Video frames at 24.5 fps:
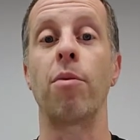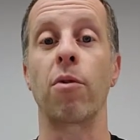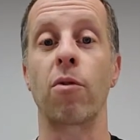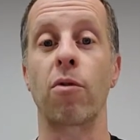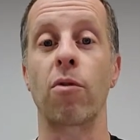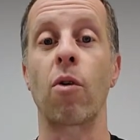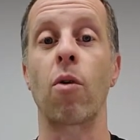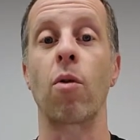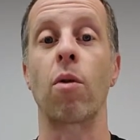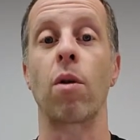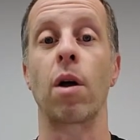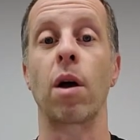are
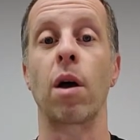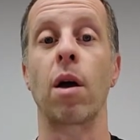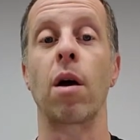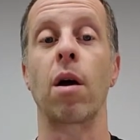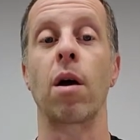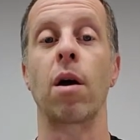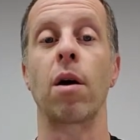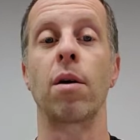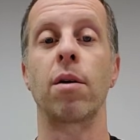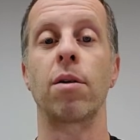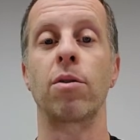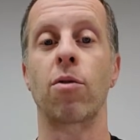certainly
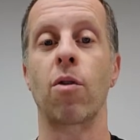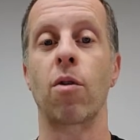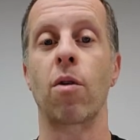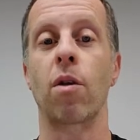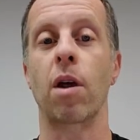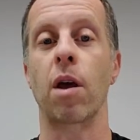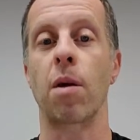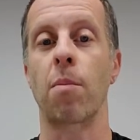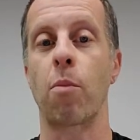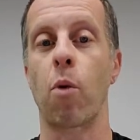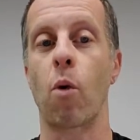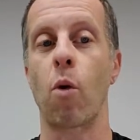
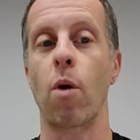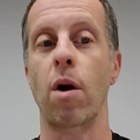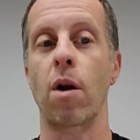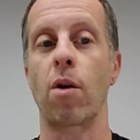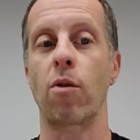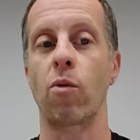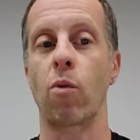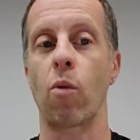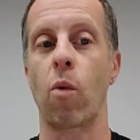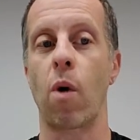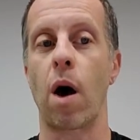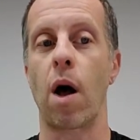important
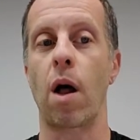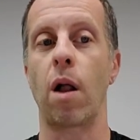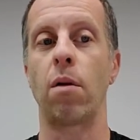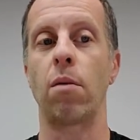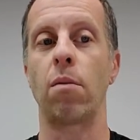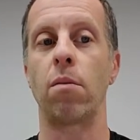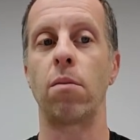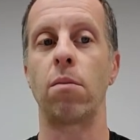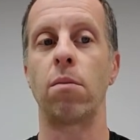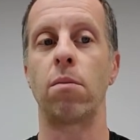as well.